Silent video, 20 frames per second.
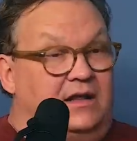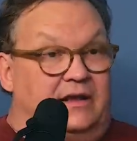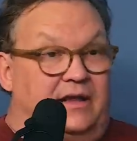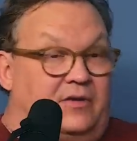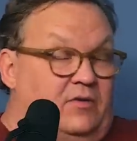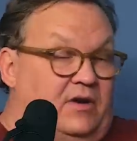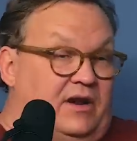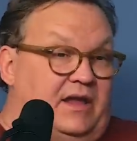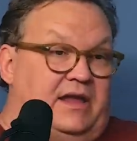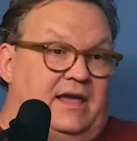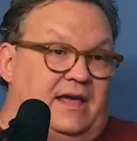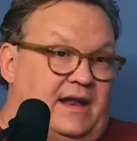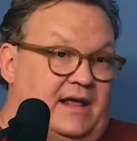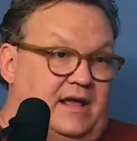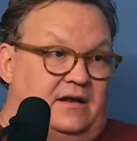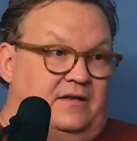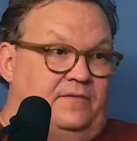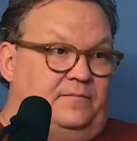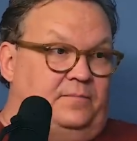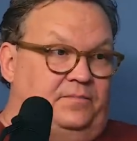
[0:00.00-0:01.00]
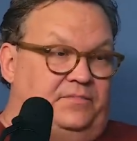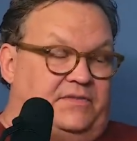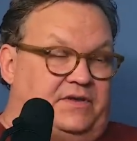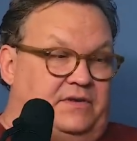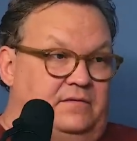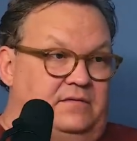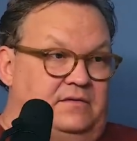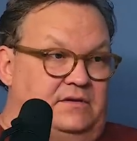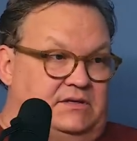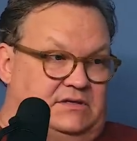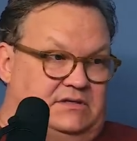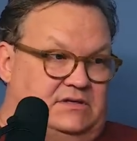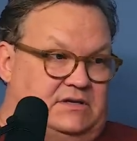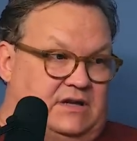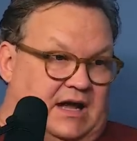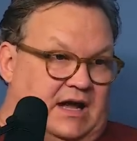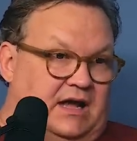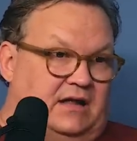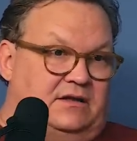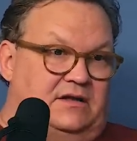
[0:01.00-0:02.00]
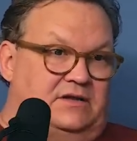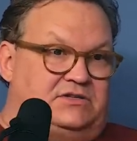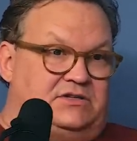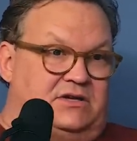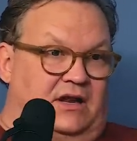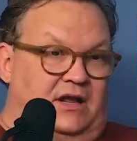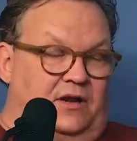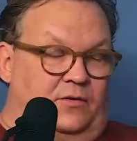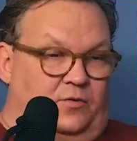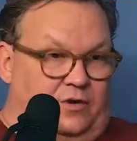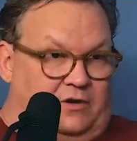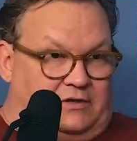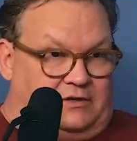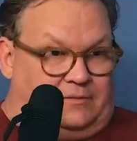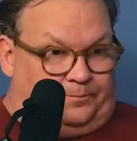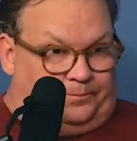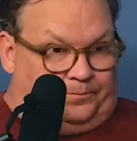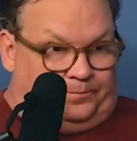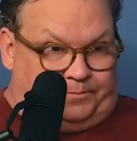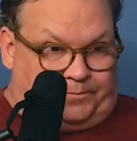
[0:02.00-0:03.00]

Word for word: Like, when I got out of college and I worked